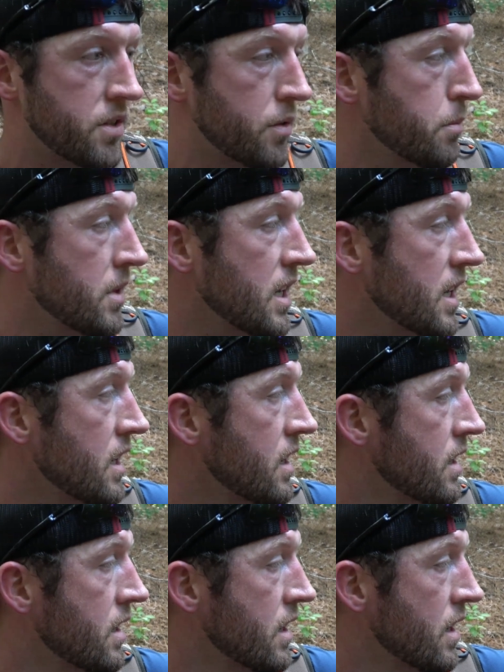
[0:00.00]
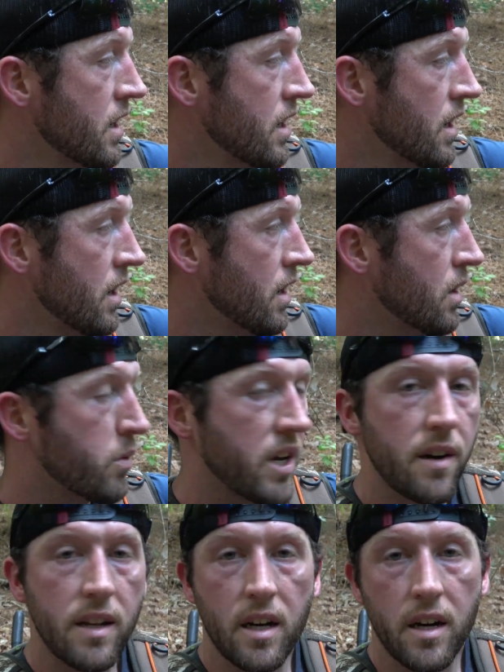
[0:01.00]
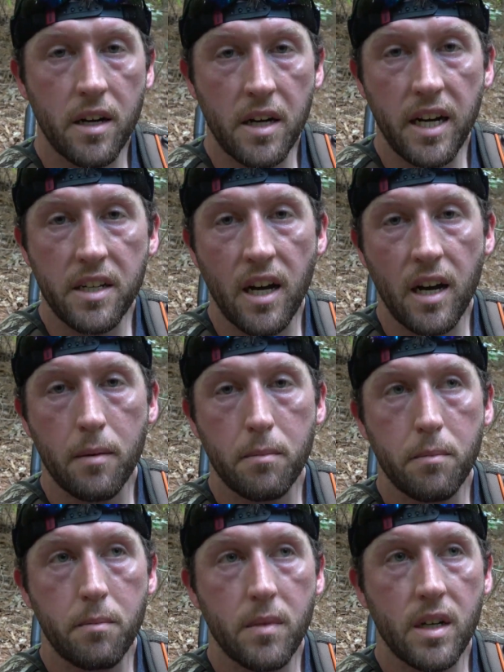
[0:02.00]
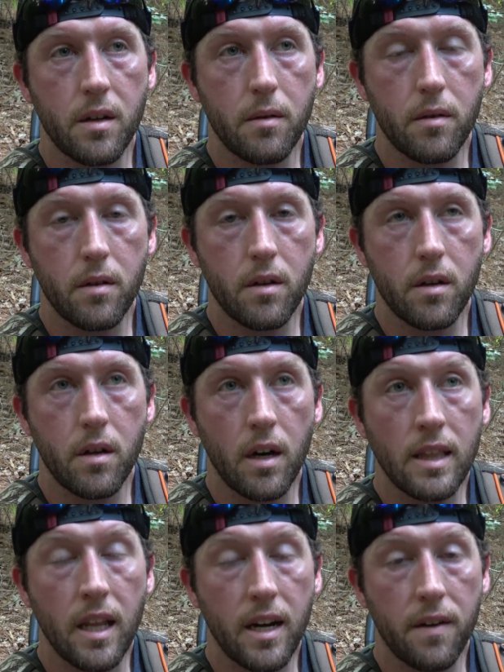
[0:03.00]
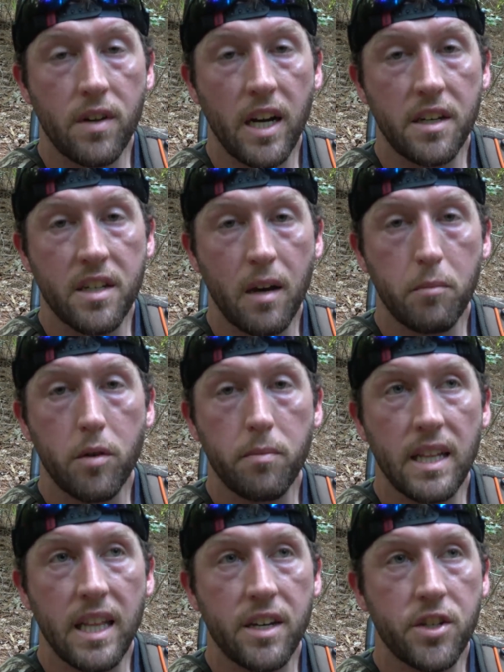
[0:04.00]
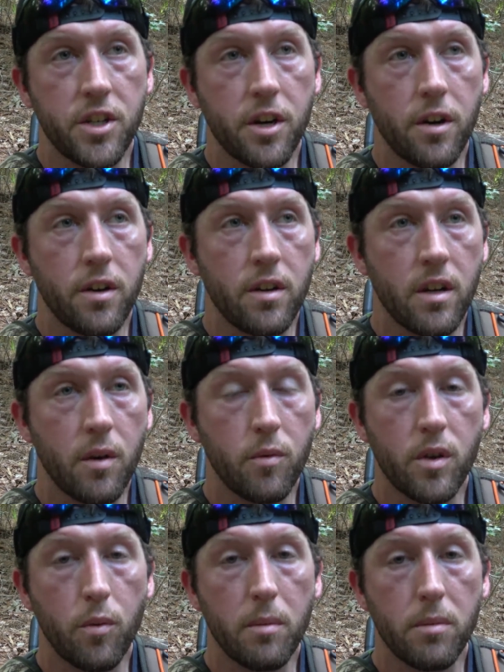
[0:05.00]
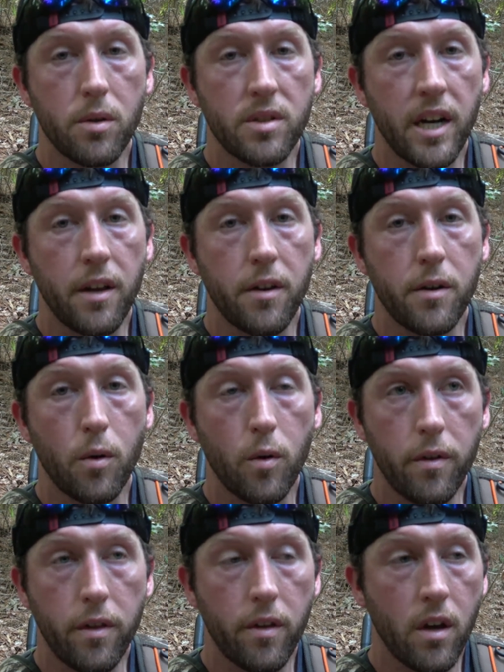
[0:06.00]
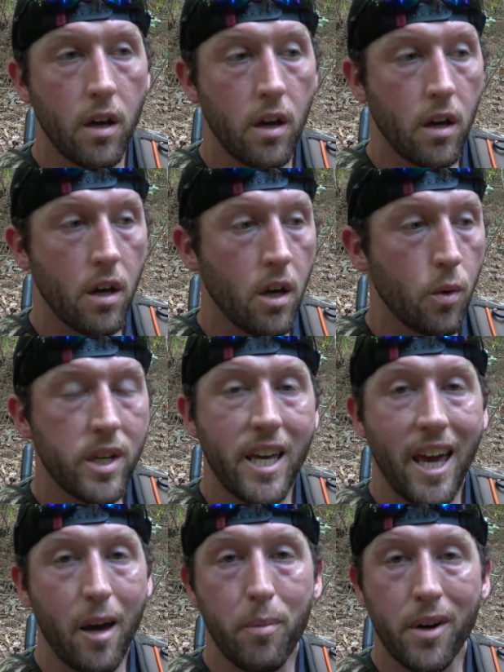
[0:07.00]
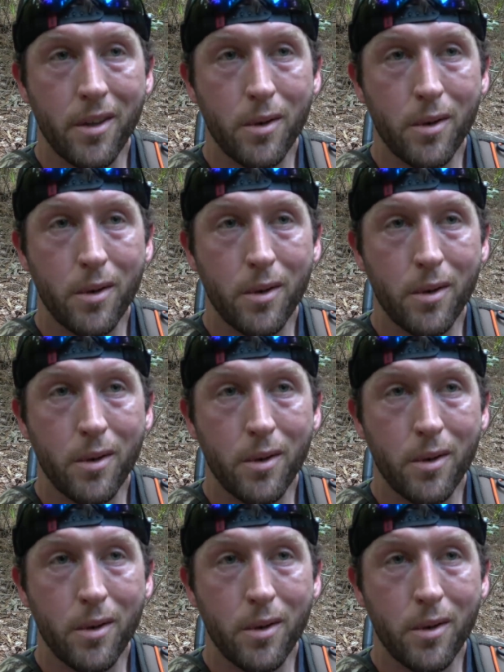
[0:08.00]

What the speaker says: to me, we had a lot of nighttime movement last year, and when the wind blows out of the north, we camp on the